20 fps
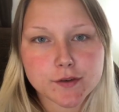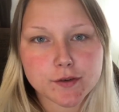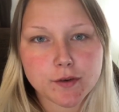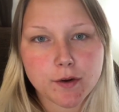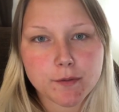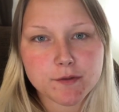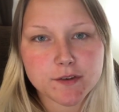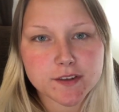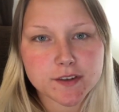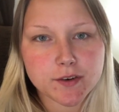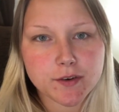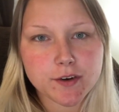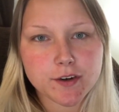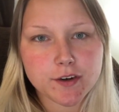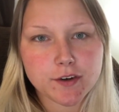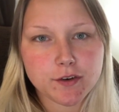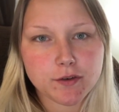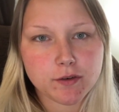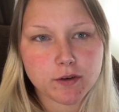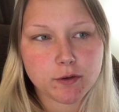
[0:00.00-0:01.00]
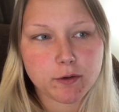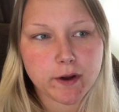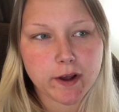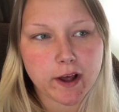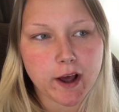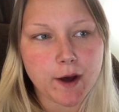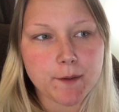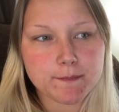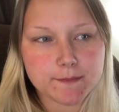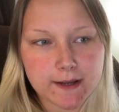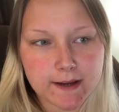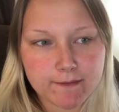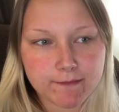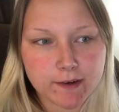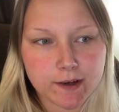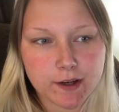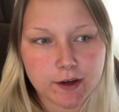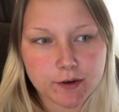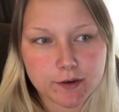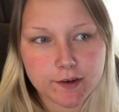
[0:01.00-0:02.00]
So I'm just going to do a quick update
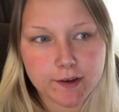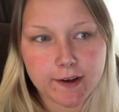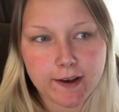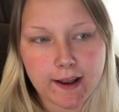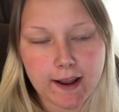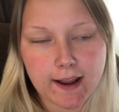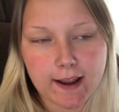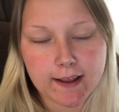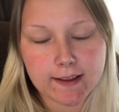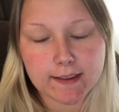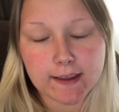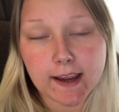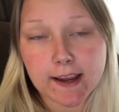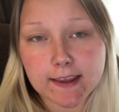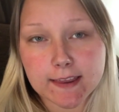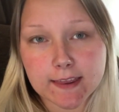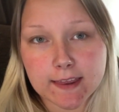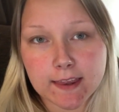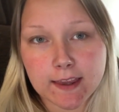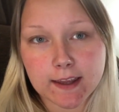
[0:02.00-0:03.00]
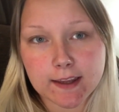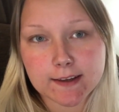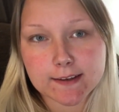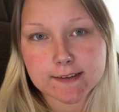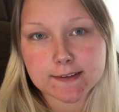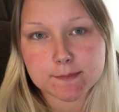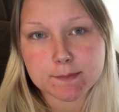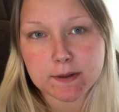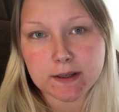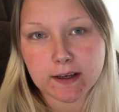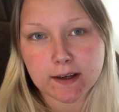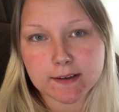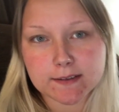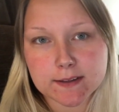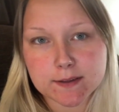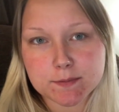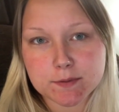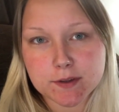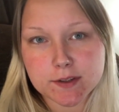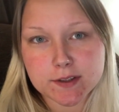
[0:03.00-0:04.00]
video today like this because
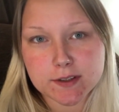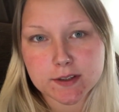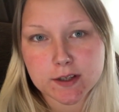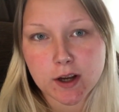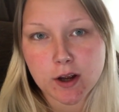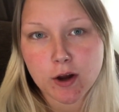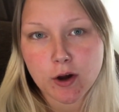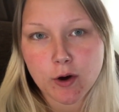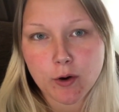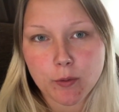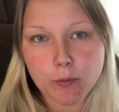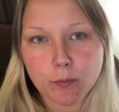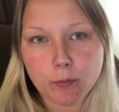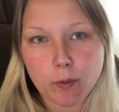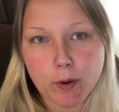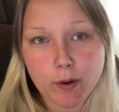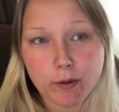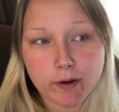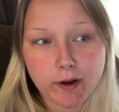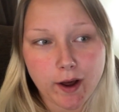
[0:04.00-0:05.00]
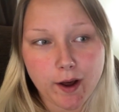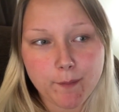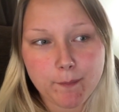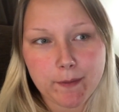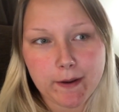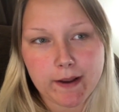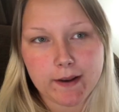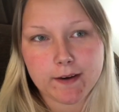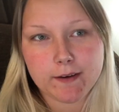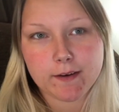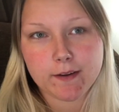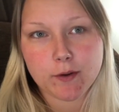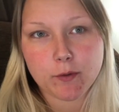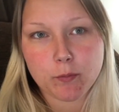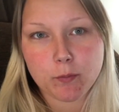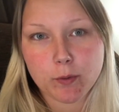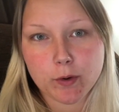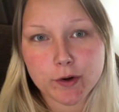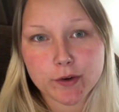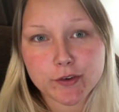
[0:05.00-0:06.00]
I just woke up and the
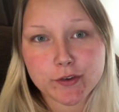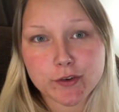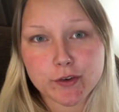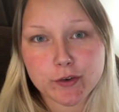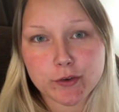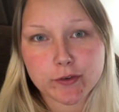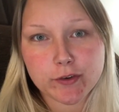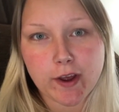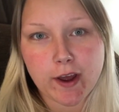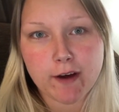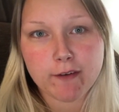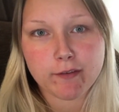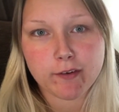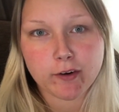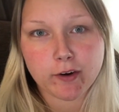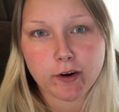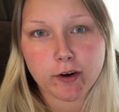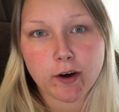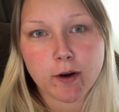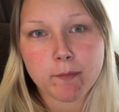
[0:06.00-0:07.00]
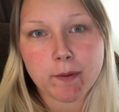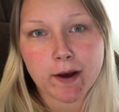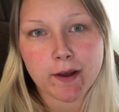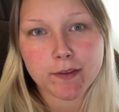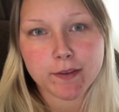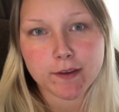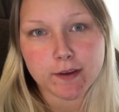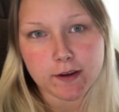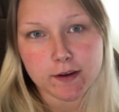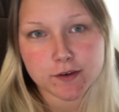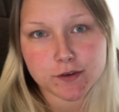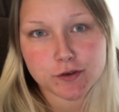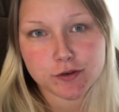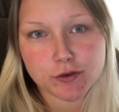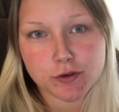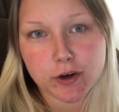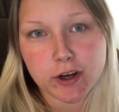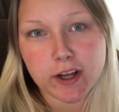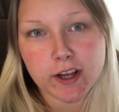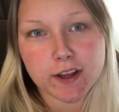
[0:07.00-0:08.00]
worst news ever about the
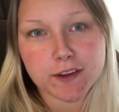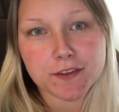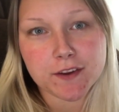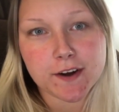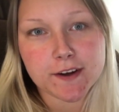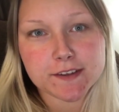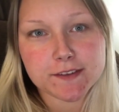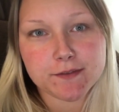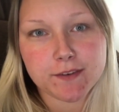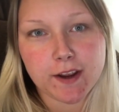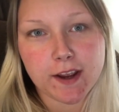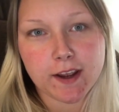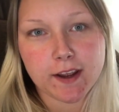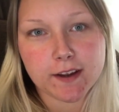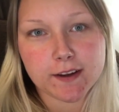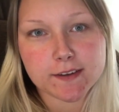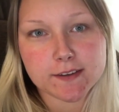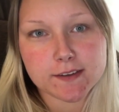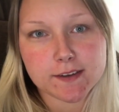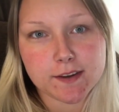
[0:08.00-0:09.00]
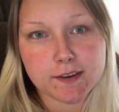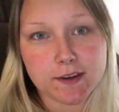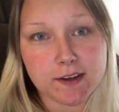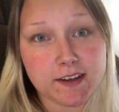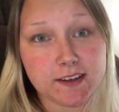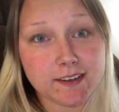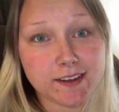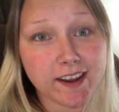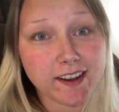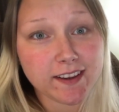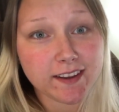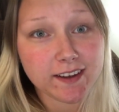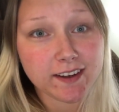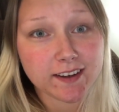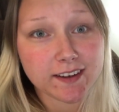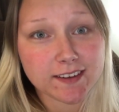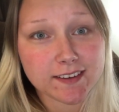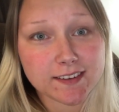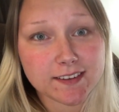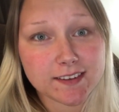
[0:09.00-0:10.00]
shooting in Las Vegas, the
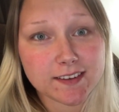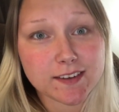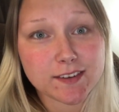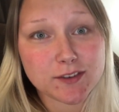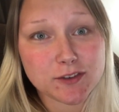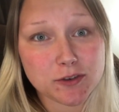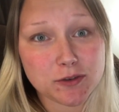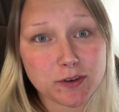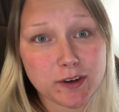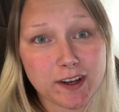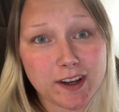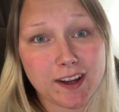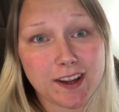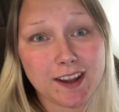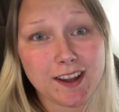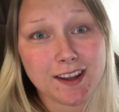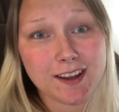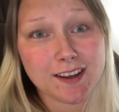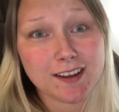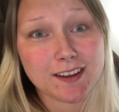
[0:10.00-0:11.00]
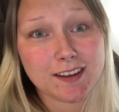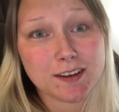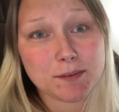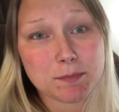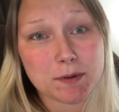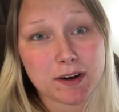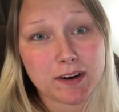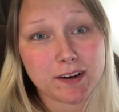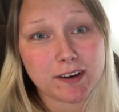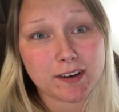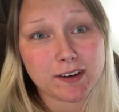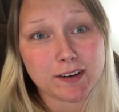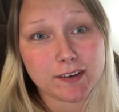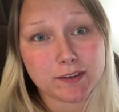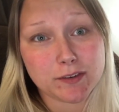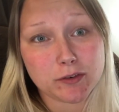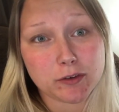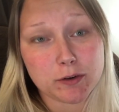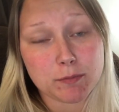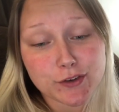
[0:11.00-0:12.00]
deadliest shooting in American
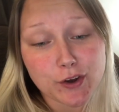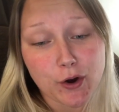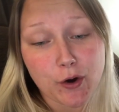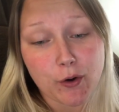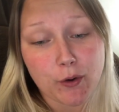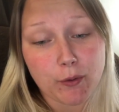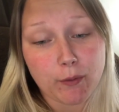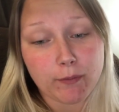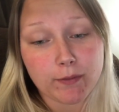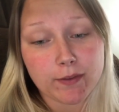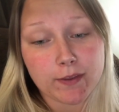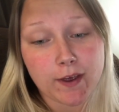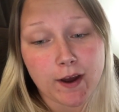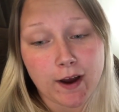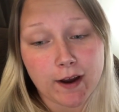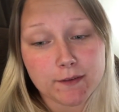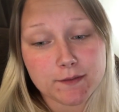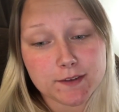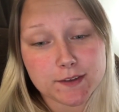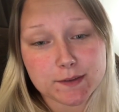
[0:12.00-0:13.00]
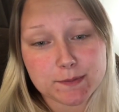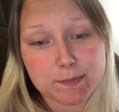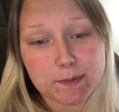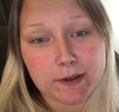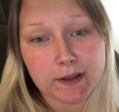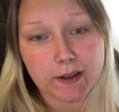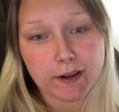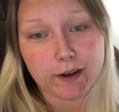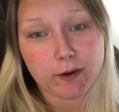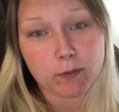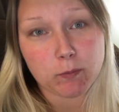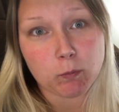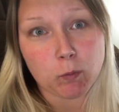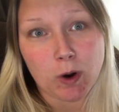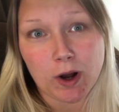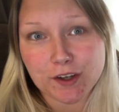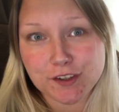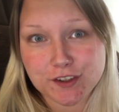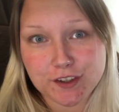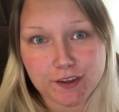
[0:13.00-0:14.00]
history. So I've just been like
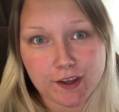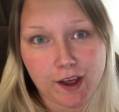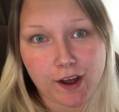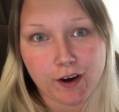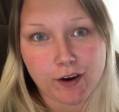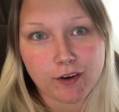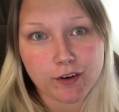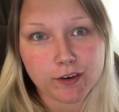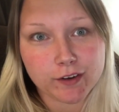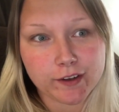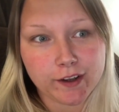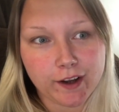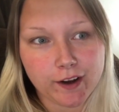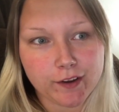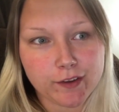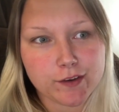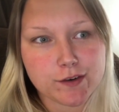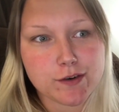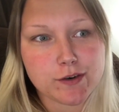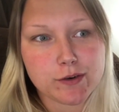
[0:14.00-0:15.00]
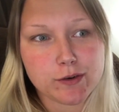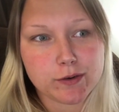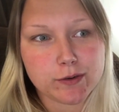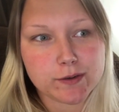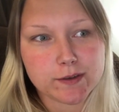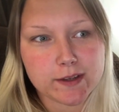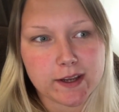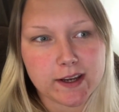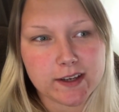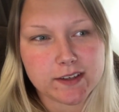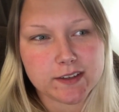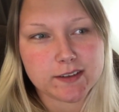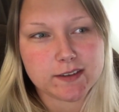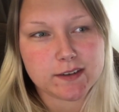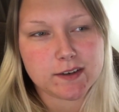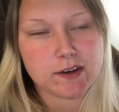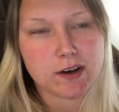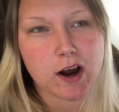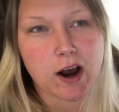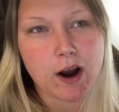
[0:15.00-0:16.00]
watching that all day on the news, like
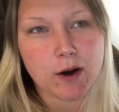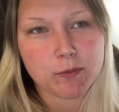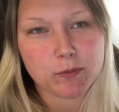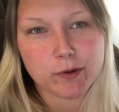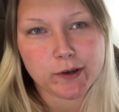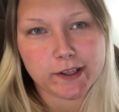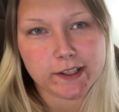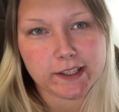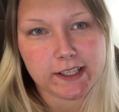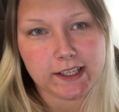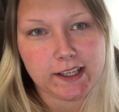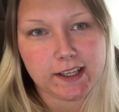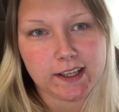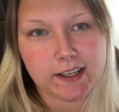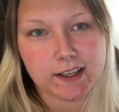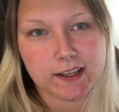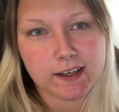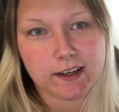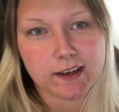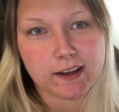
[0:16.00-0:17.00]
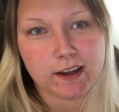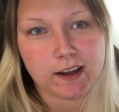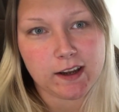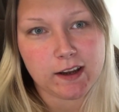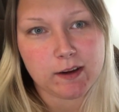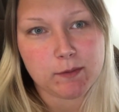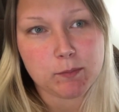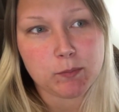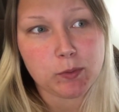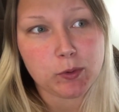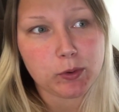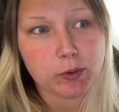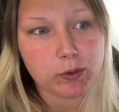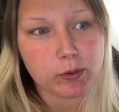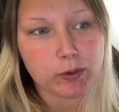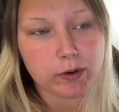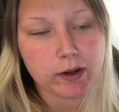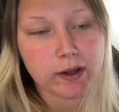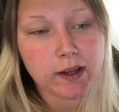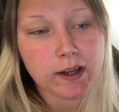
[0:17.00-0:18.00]
just not really in a
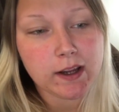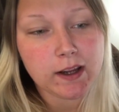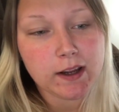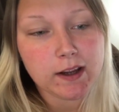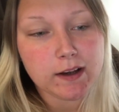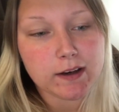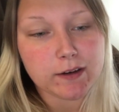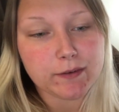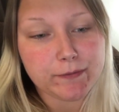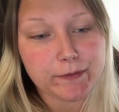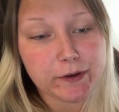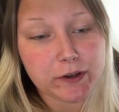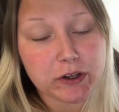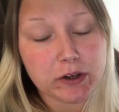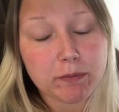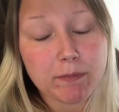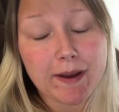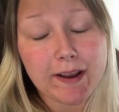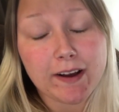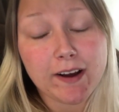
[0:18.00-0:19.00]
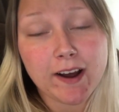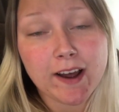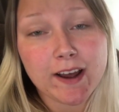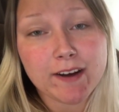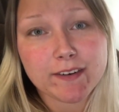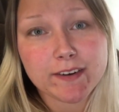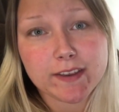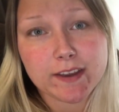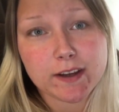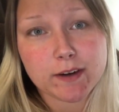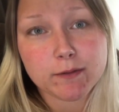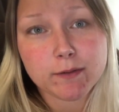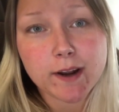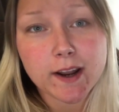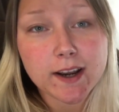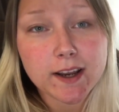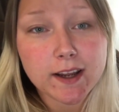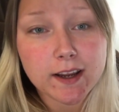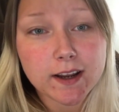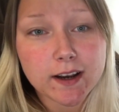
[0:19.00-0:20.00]
mood to film. I got everything
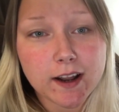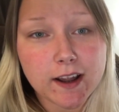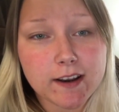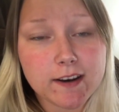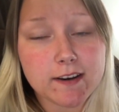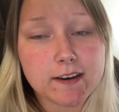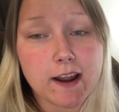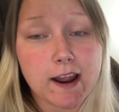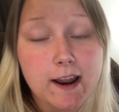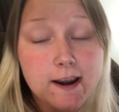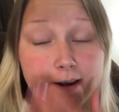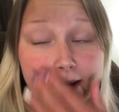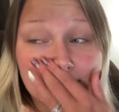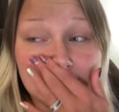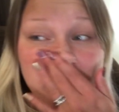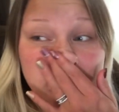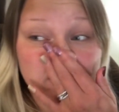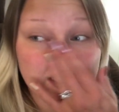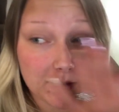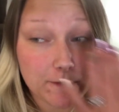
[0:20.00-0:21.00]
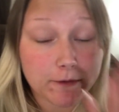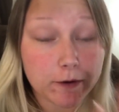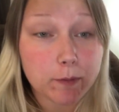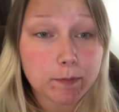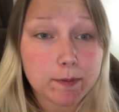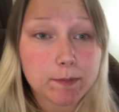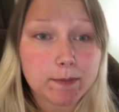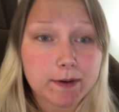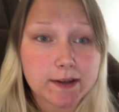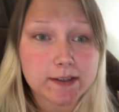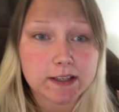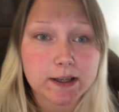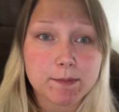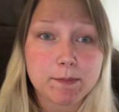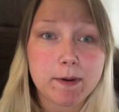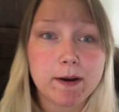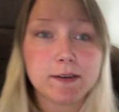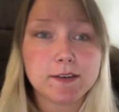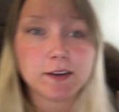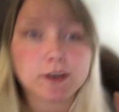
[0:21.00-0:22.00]
ready and I, I need to be filming because I'm
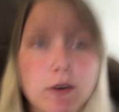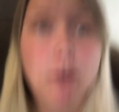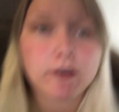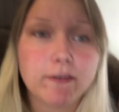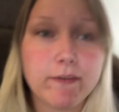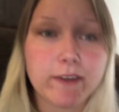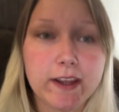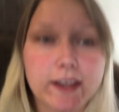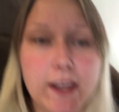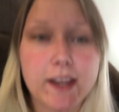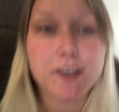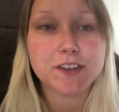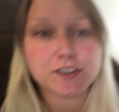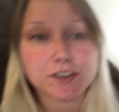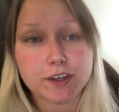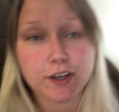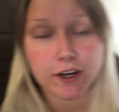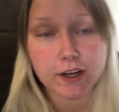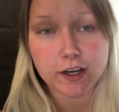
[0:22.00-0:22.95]
about to go on vacation.